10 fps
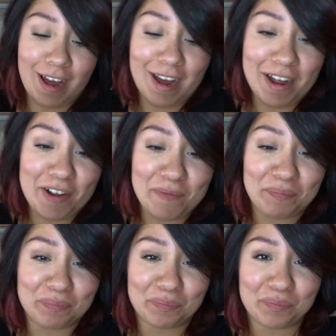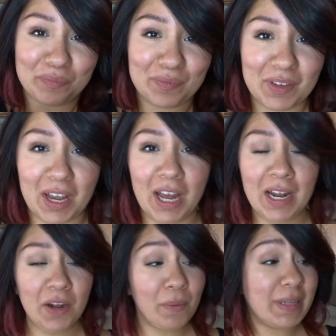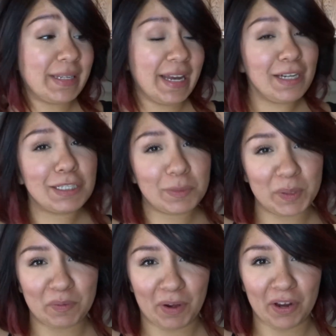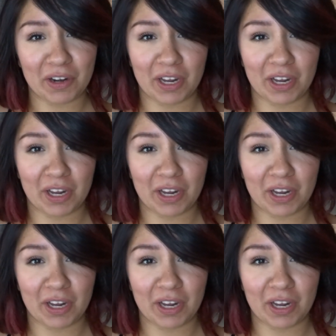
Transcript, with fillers: Um, and anyways, he doesn't speak very good